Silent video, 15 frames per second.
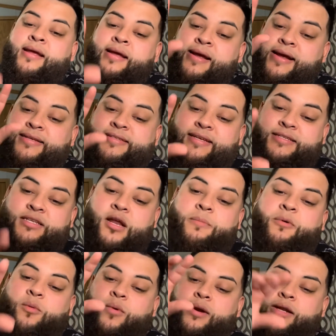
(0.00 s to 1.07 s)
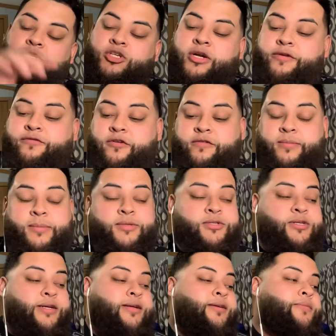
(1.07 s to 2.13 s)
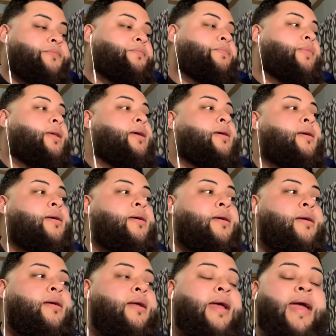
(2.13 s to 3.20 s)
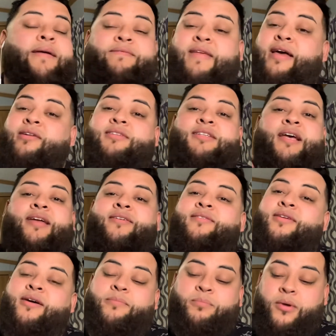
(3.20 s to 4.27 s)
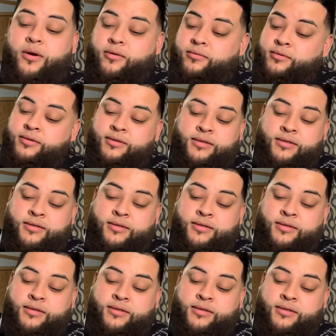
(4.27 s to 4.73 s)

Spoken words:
it says number one on trending for music. If that don't tell you enough, bro,